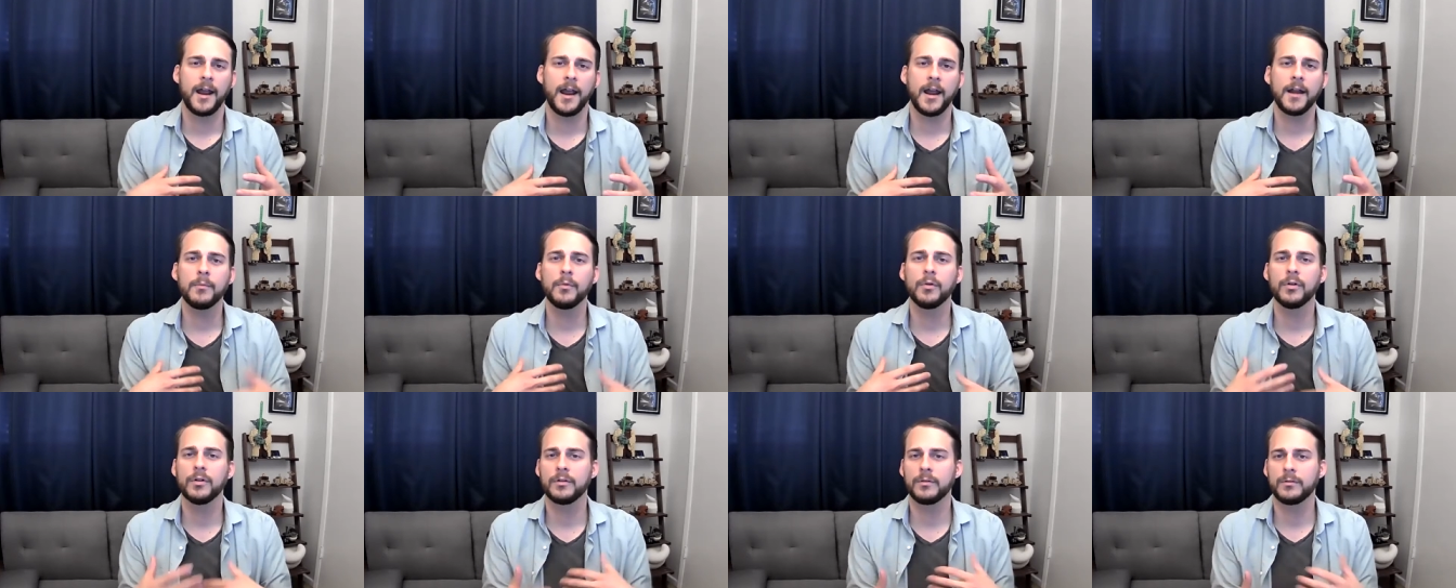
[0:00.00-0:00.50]

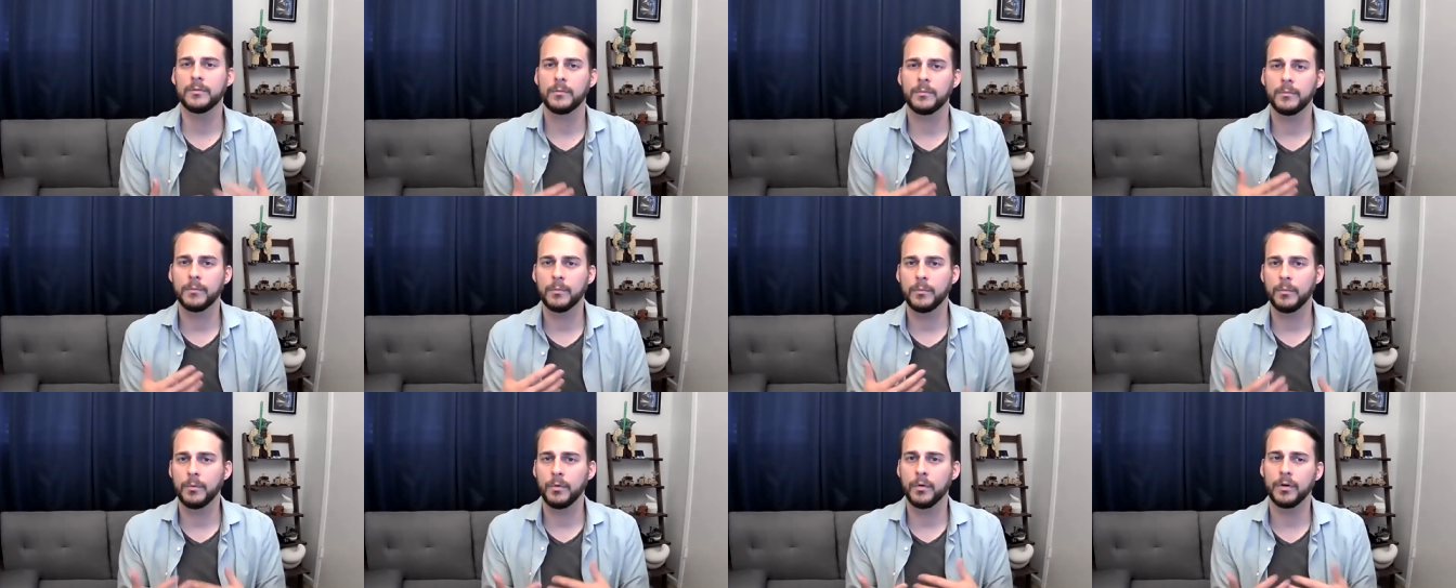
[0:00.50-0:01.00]
and more
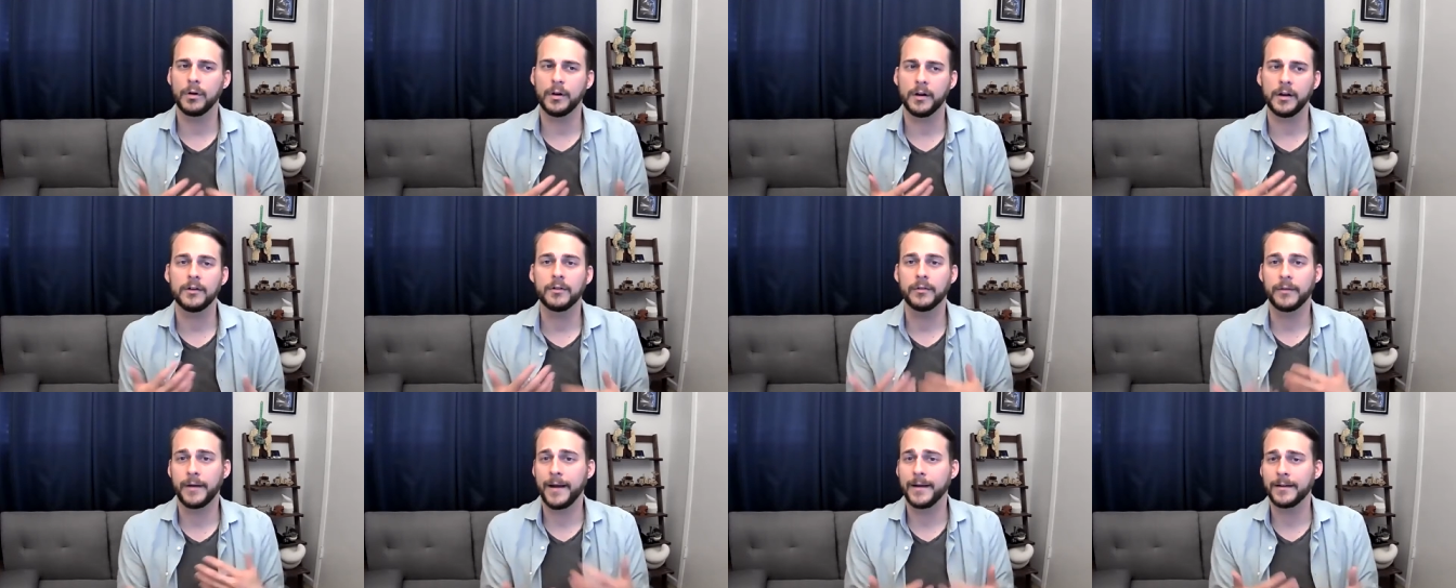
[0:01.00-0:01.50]

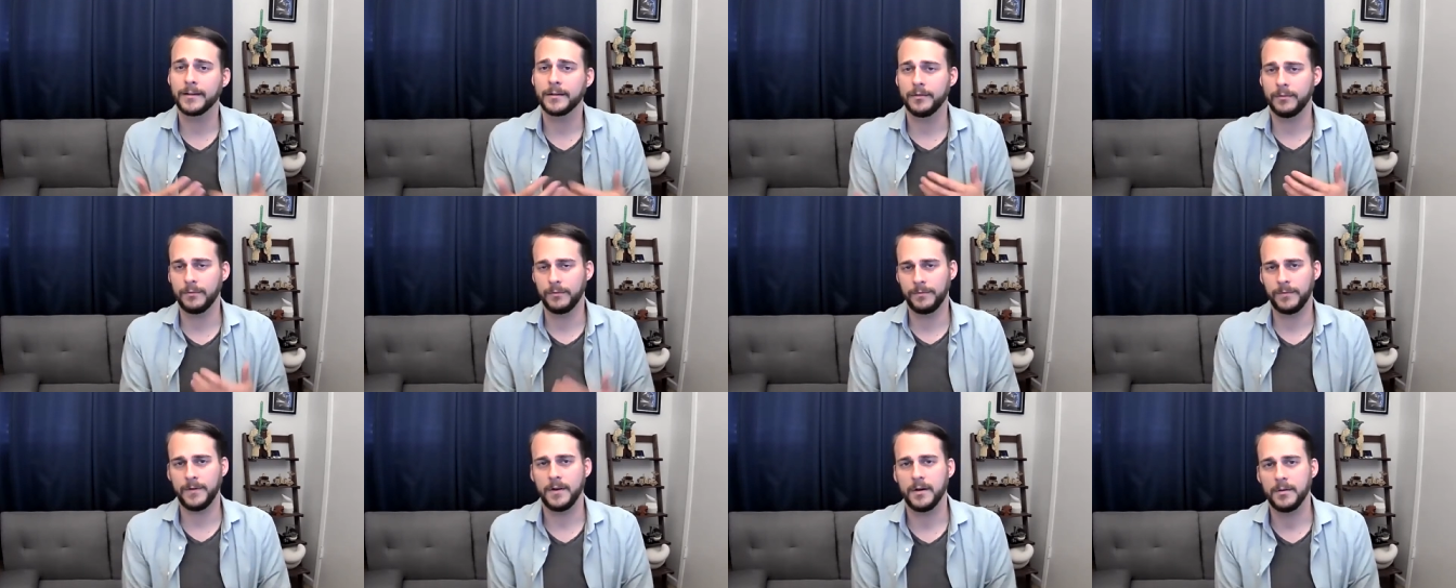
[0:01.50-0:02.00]

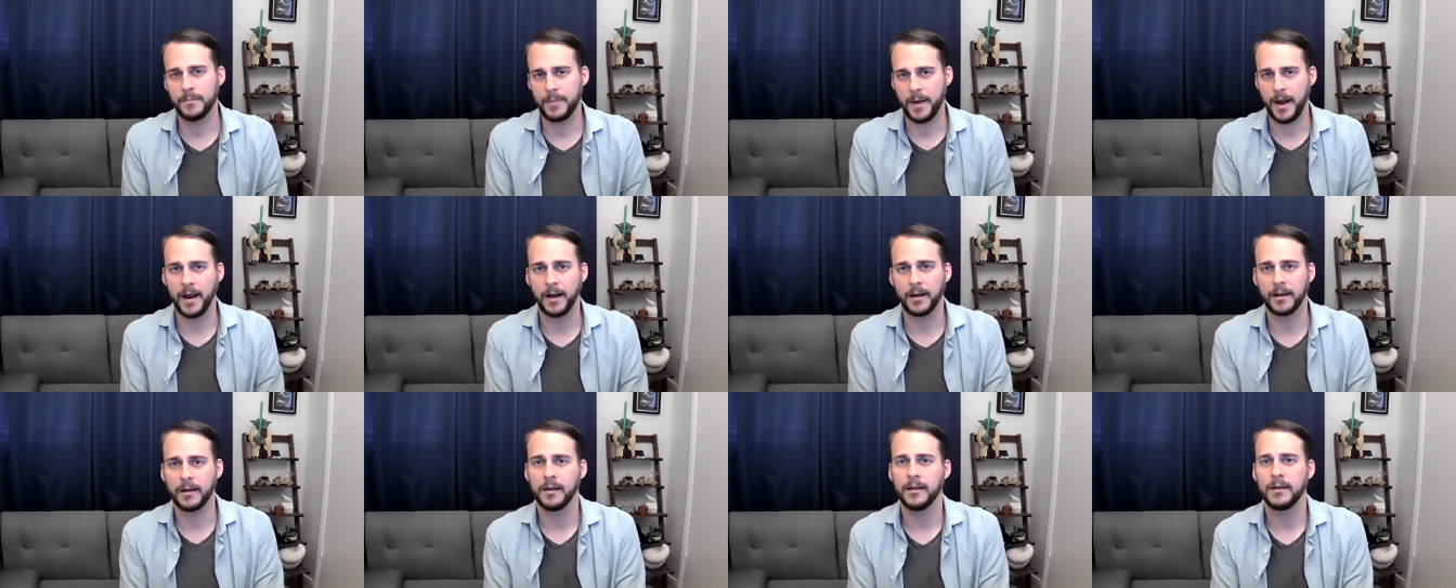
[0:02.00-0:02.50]
interactive
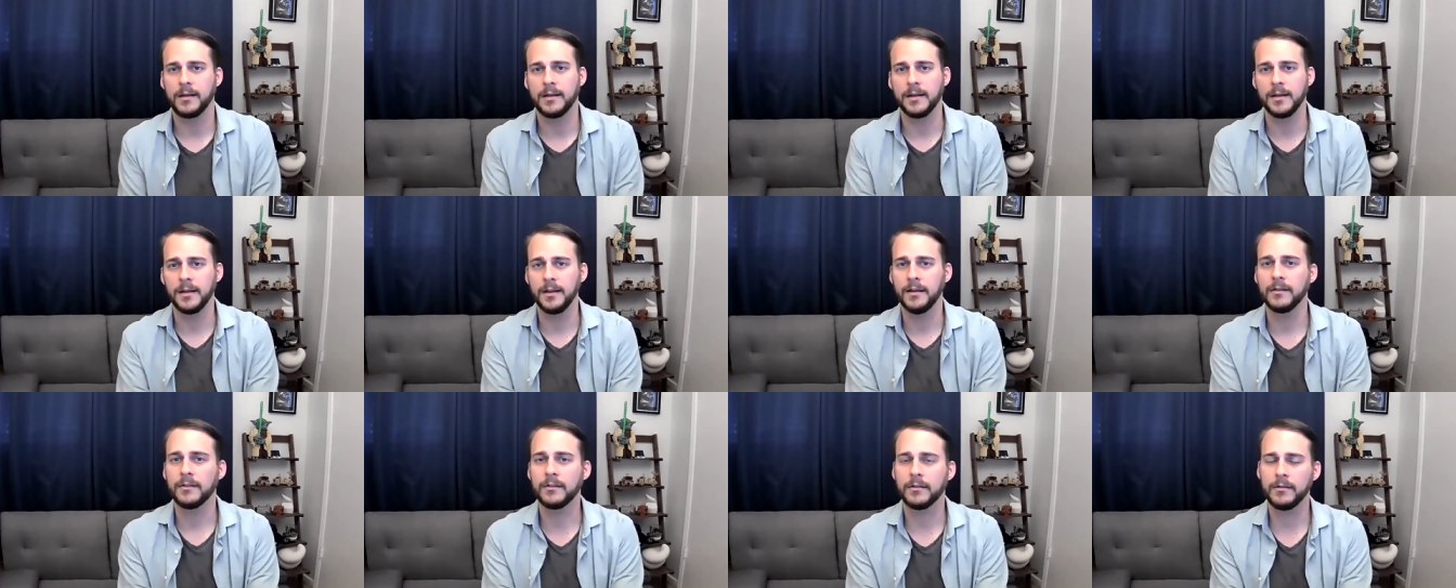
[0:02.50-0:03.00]
feedback
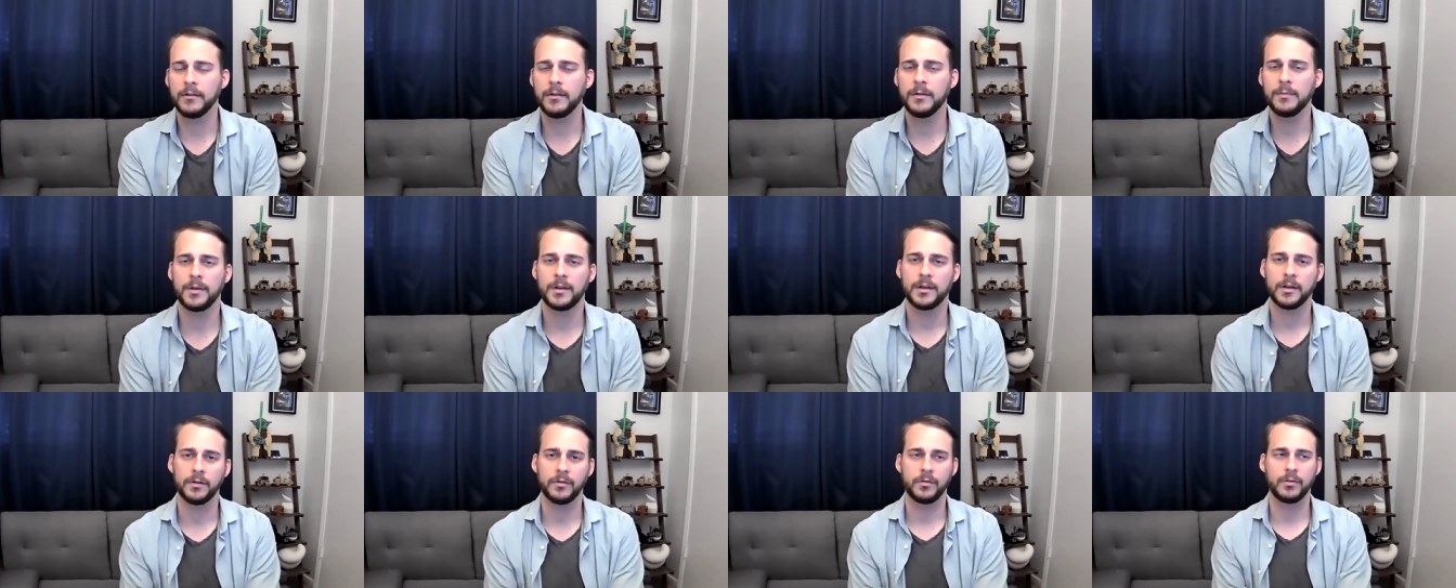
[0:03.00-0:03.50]
easily,
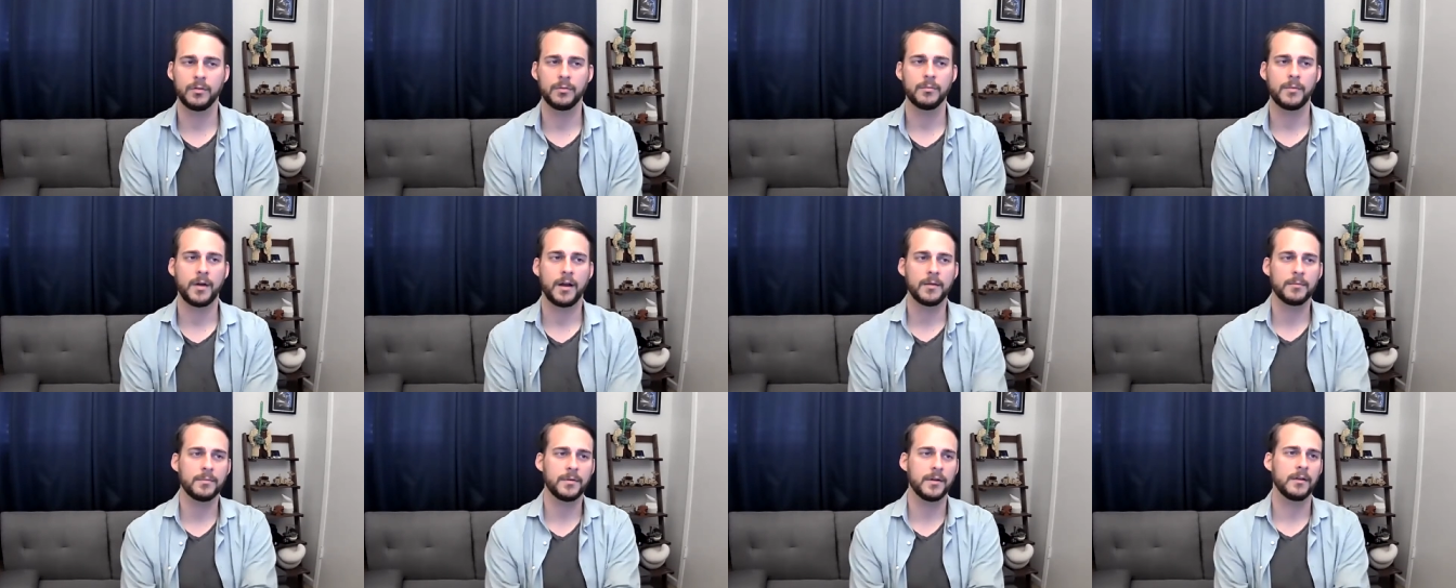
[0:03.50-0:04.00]
because you
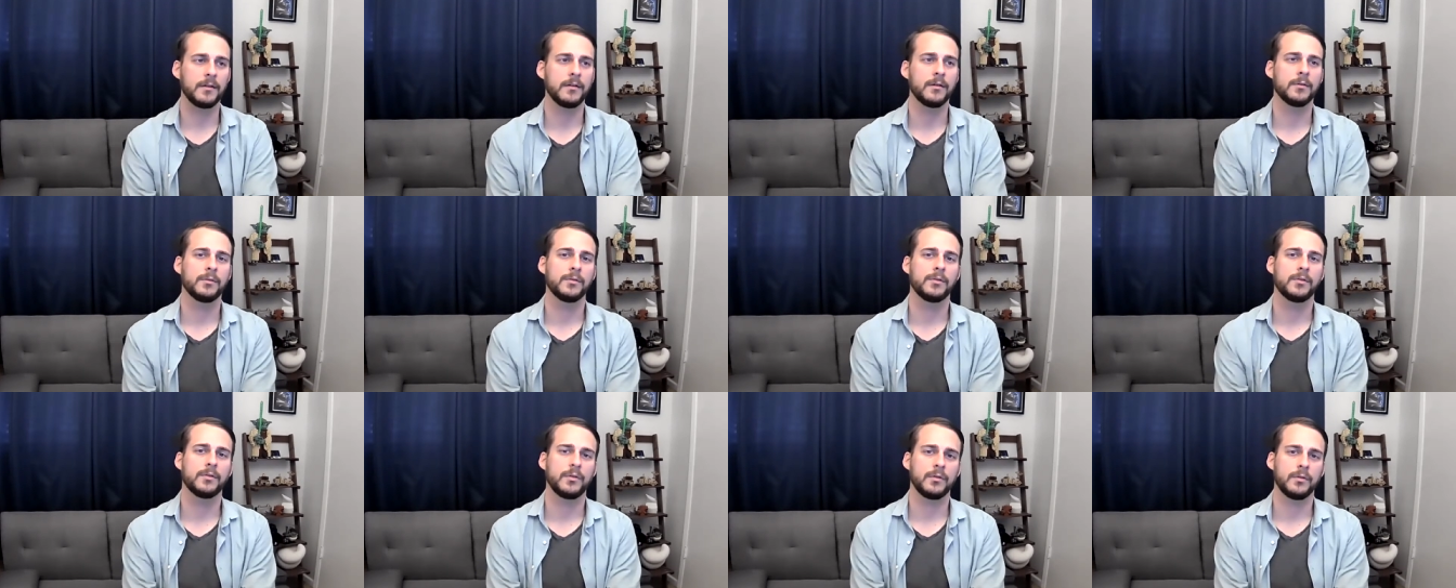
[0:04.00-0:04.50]
might be
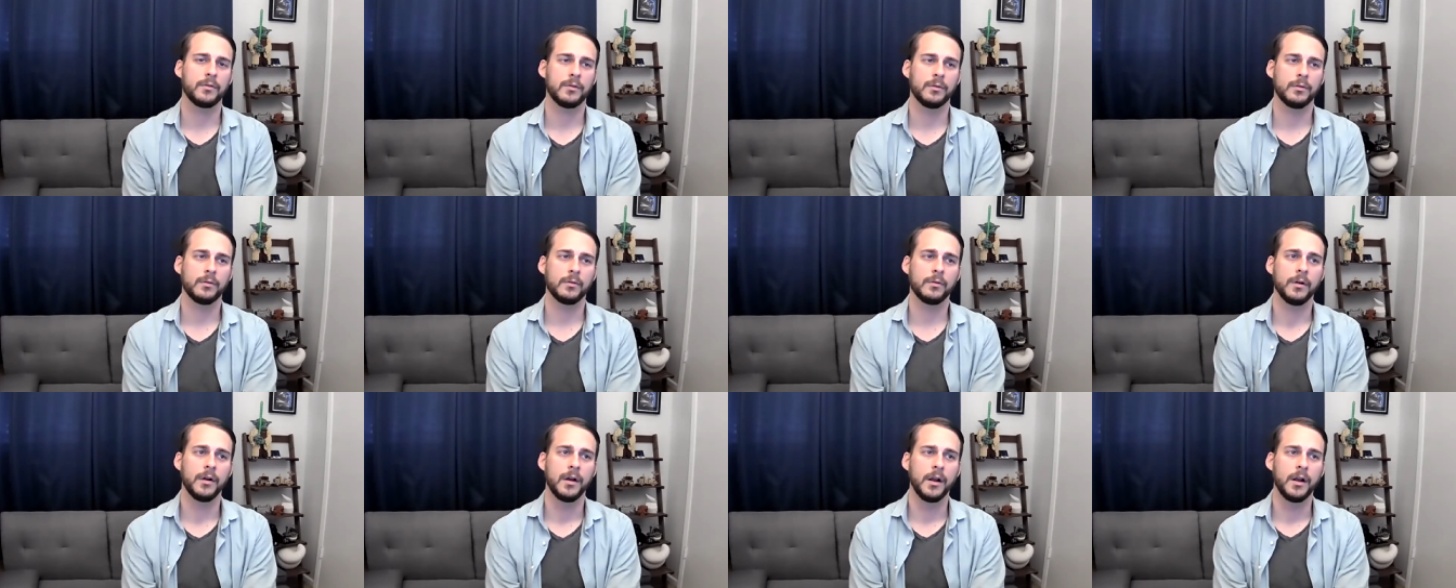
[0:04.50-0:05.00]
able
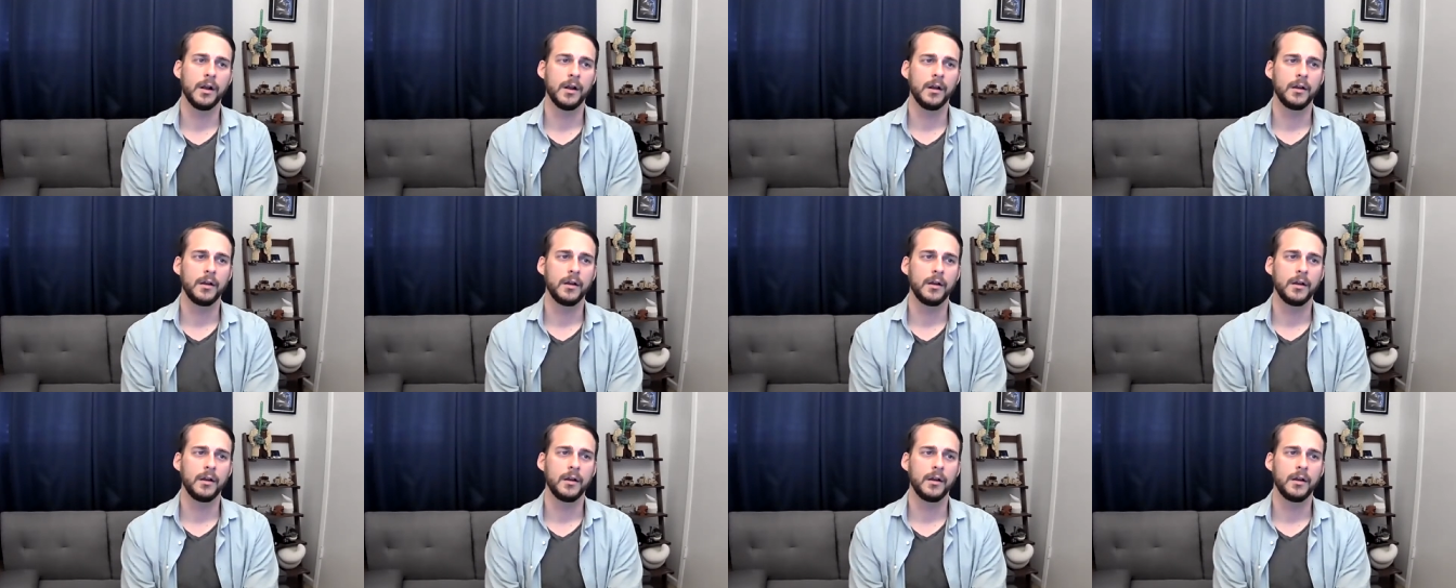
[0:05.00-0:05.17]
to,